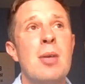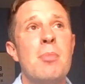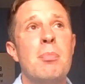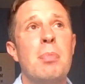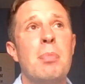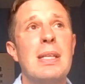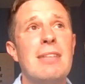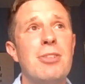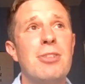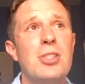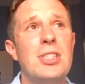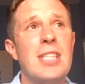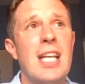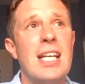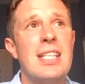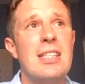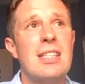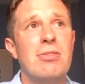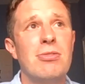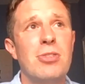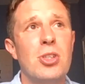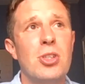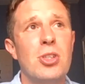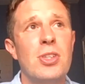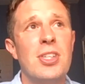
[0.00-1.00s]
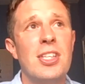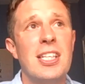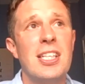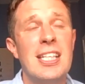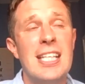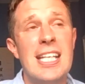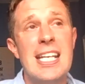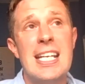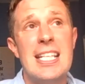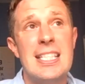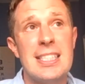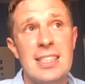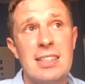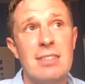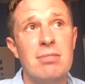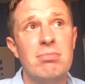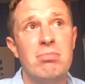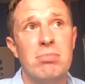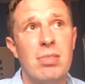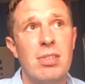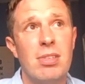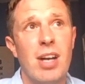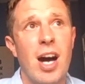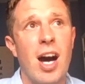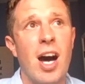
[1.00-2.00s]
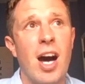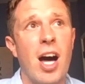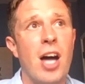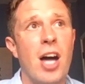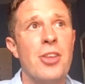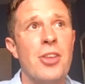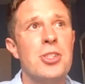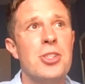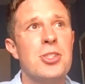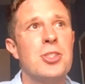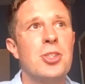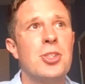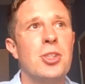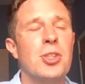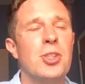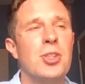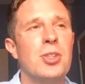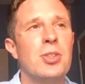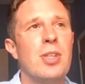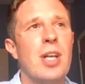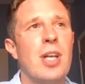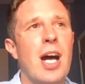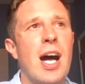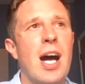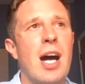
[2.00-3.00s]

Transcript: But if you take the view that it is, and others do,